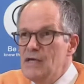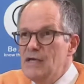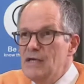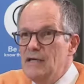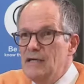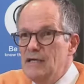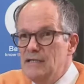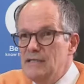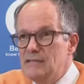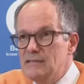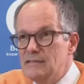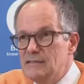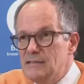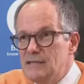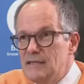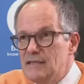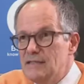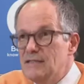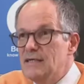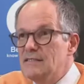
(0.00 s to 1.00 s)
it
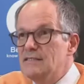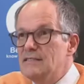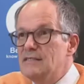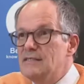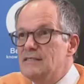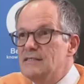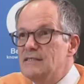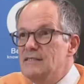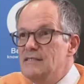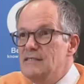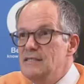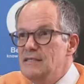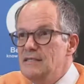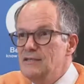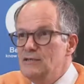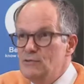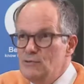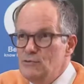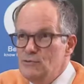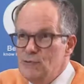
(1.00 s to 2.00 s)
doesn't need
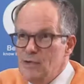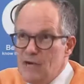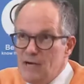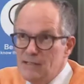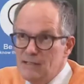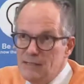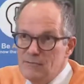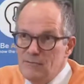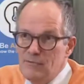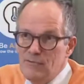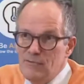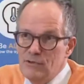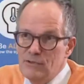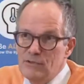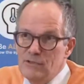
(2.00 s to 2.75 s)
to adapt further.